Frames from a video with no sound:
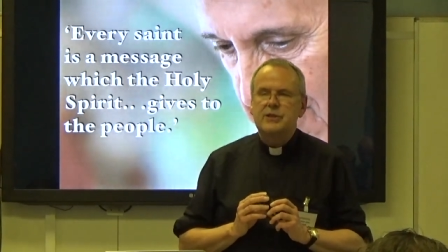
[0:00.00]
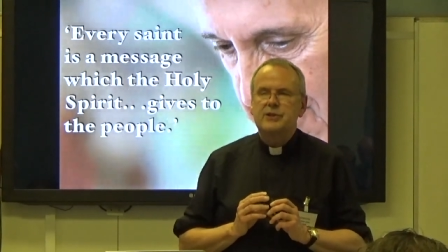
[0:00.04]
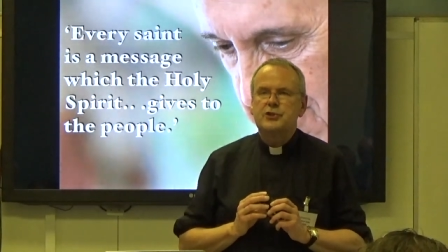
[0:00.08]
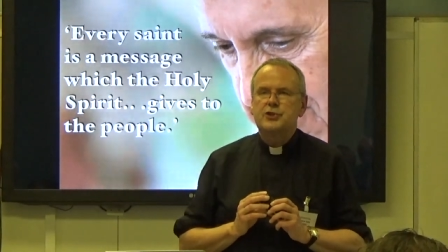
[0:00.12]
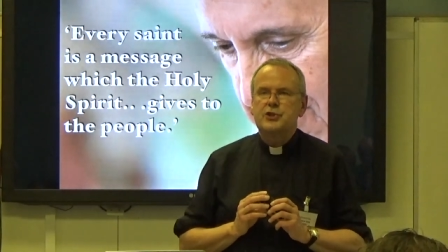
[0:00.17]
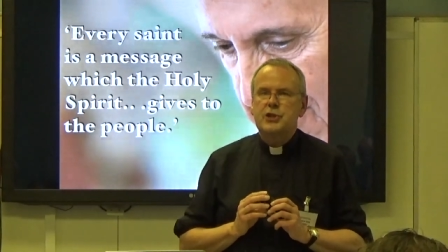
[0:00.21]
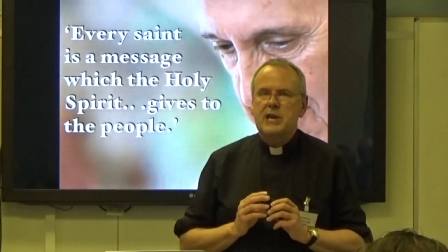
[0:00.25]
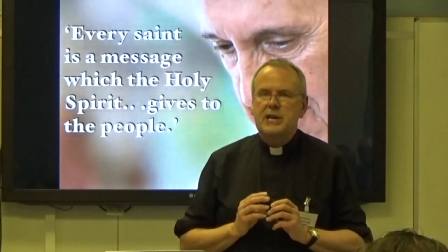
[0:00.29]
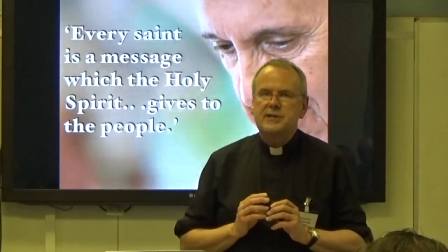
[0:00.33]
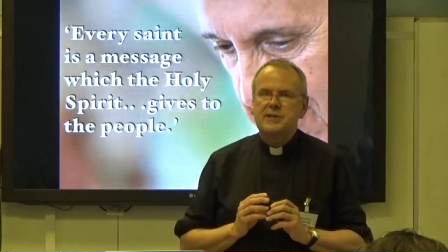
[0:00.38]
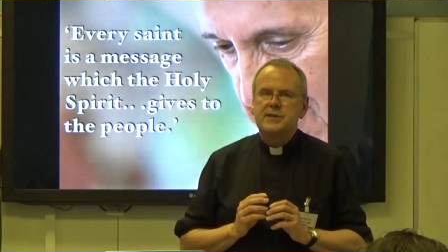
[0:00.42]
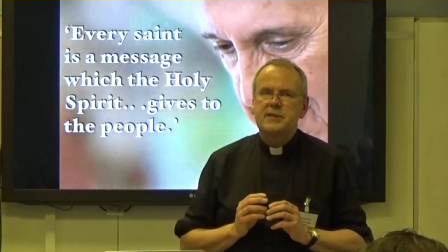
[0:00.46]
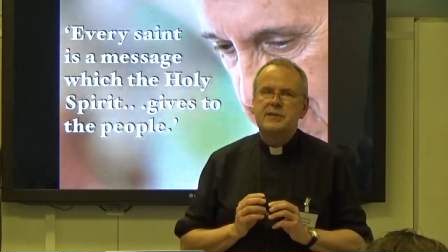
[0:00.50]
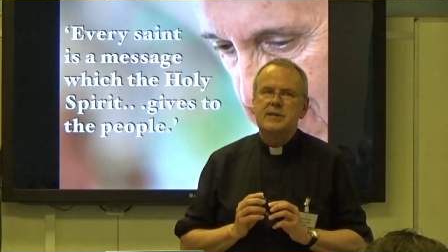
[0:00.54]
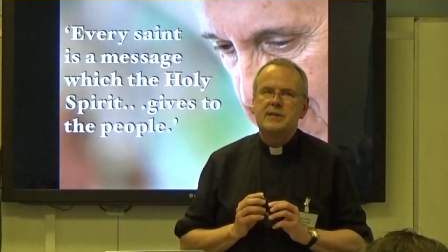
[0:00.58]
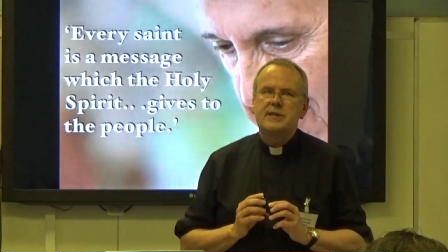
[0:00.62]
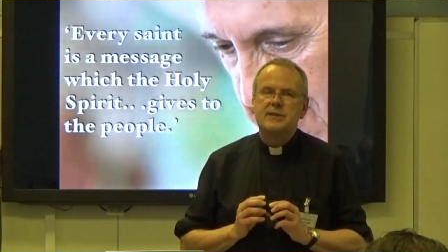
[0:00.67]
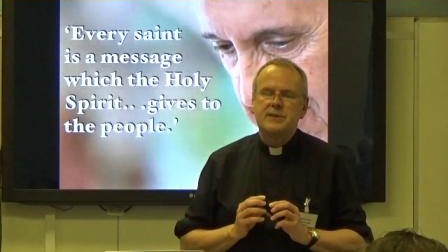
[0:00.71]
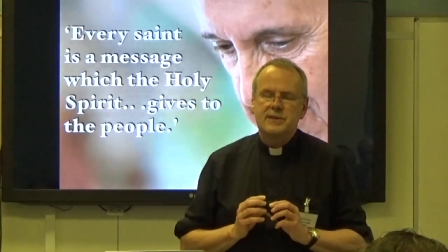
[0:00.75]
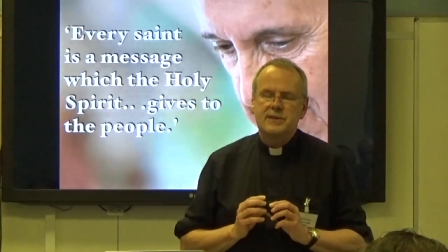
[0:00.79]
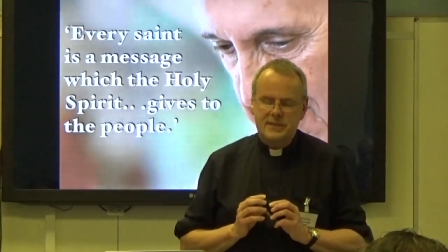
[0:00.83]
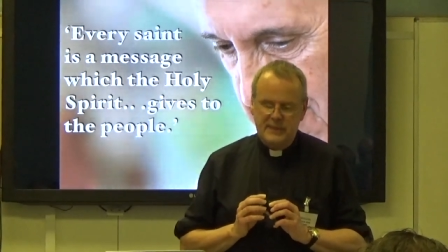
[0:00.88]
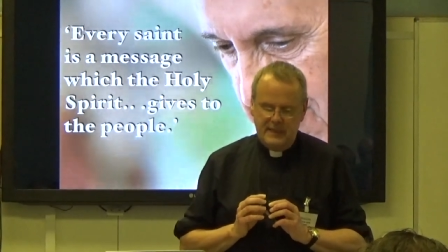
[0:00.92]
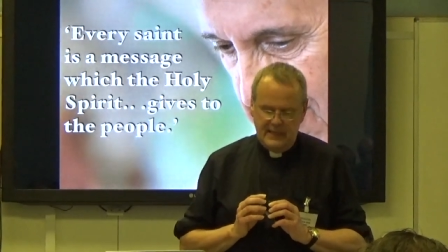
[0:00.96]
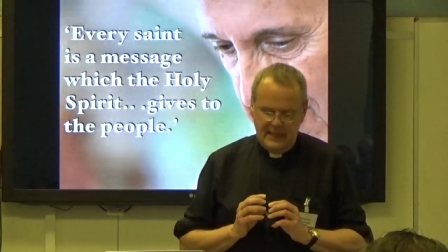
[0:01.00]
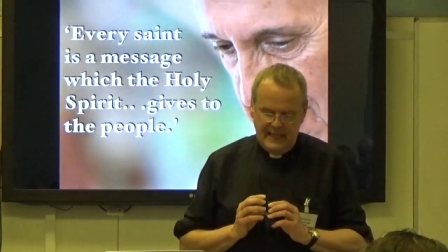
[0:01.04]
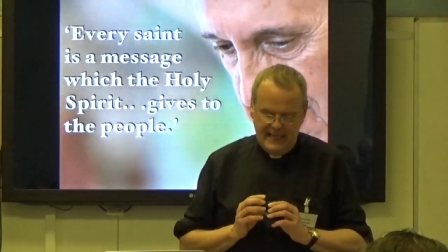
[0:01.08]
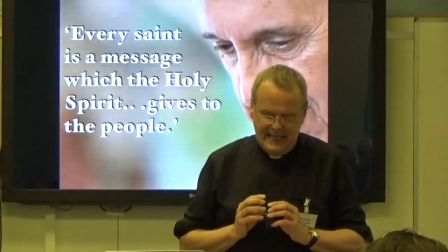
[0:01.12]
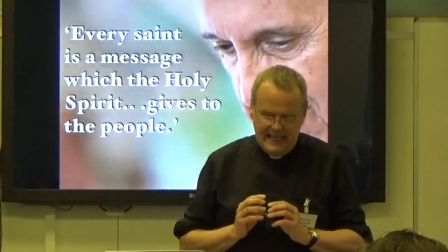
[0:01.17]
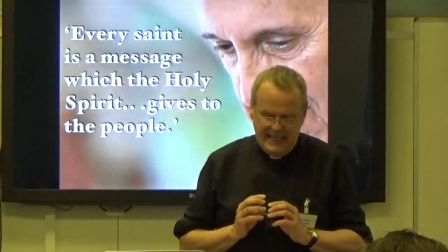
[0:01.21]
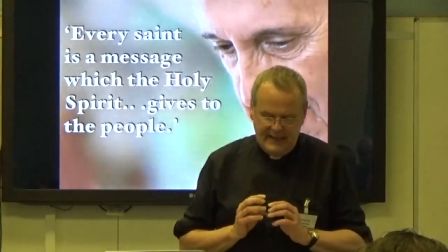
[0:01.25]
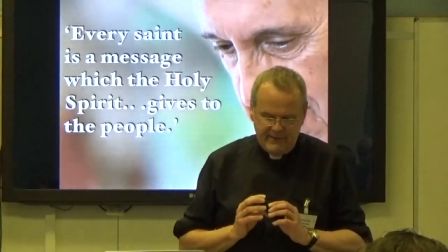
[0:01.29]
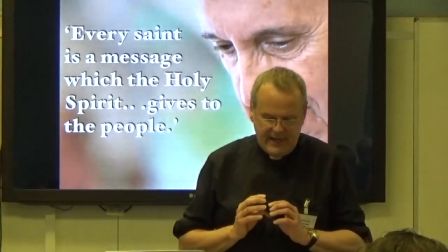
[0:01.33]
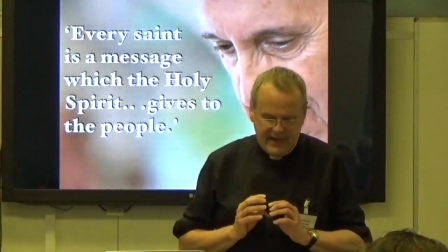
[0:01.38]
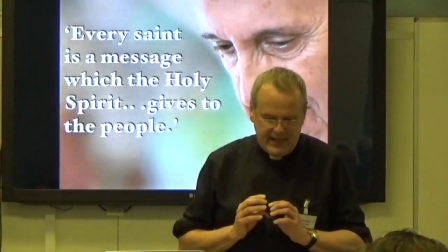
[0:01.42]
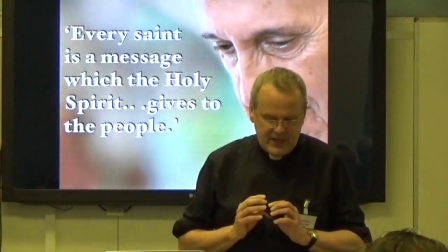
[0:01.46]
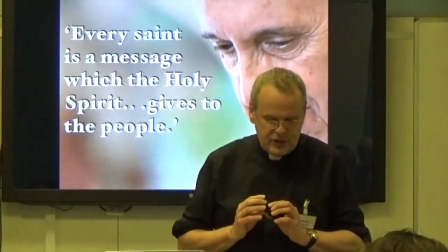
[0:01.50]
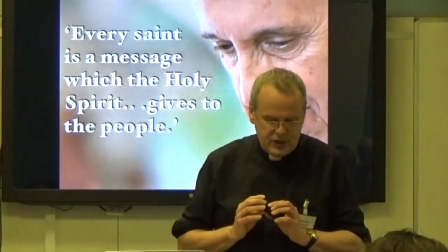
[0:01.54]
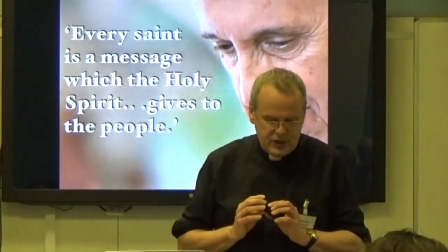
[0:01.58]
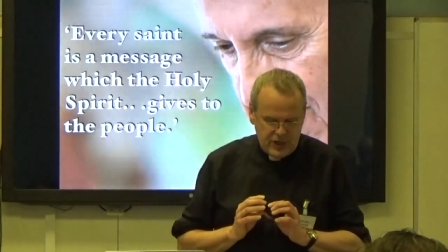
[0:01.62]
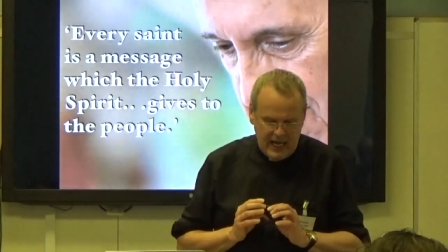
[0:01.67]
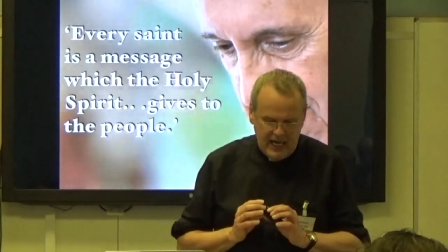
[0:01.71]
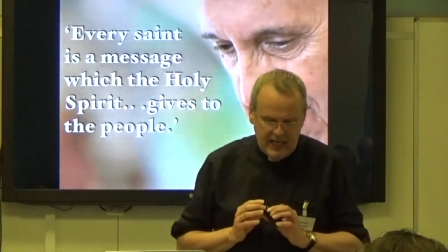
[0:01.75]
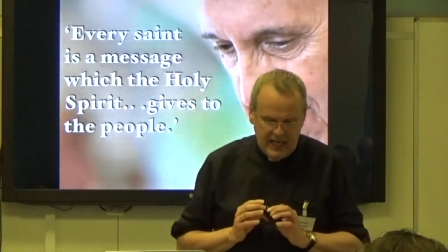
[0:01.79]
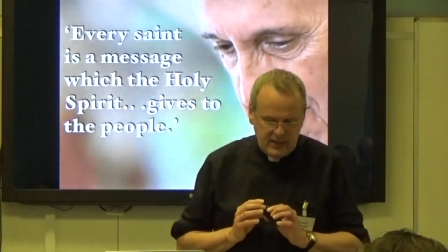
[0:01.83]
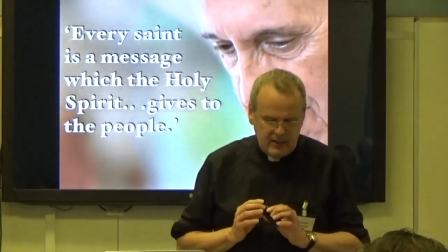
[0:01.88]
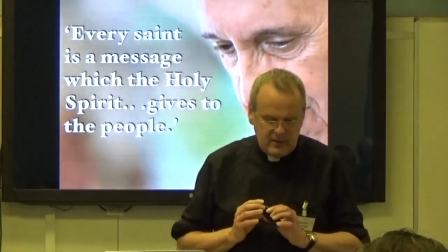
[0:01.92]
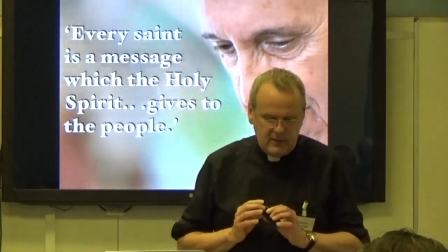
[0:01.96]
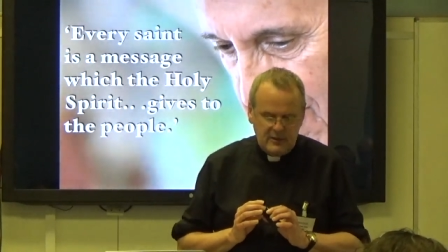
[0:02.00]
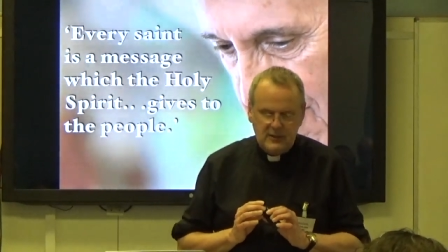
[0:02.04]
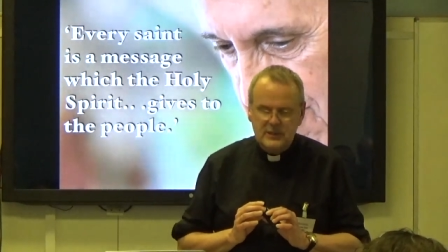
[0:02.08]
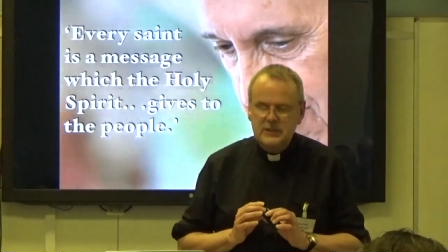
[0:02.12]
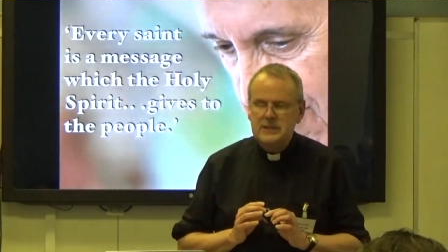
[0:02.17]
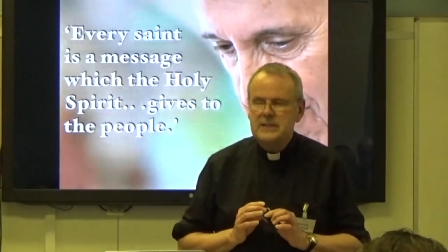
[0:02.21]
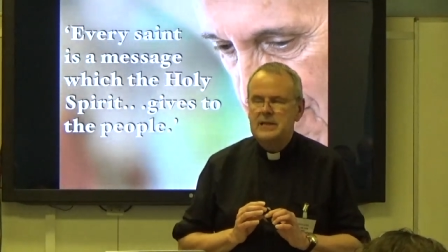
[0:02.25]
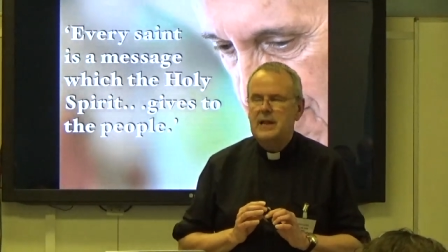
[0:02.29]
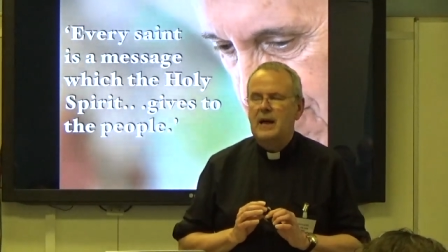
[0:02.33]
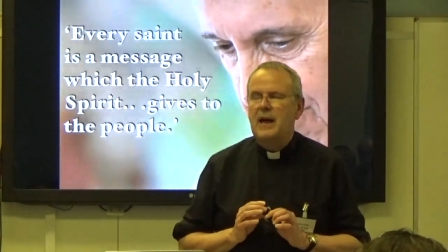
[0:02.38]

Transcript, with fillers: Chesterton's evangelical